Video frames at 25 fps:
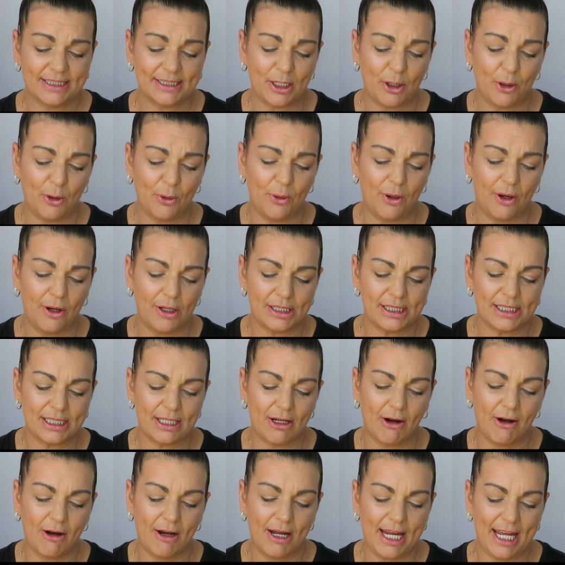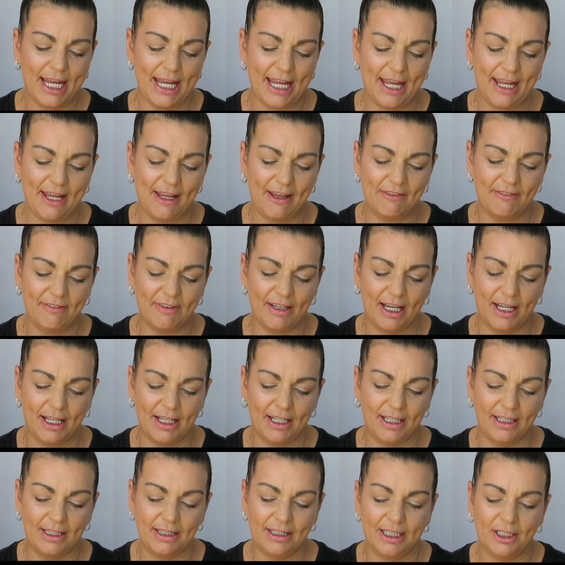So I have
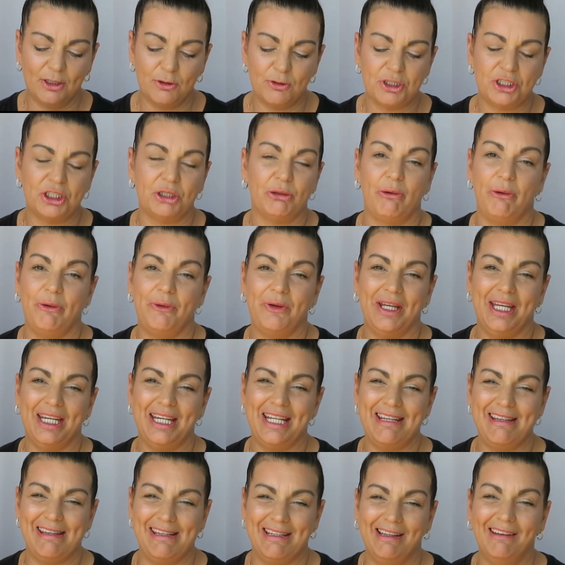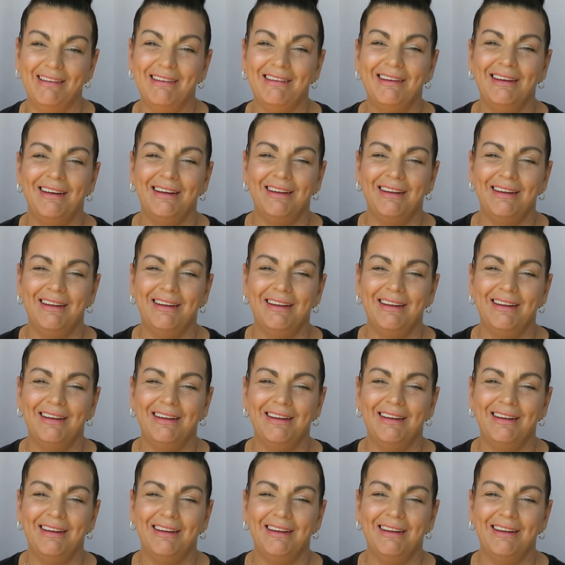a little duo tip here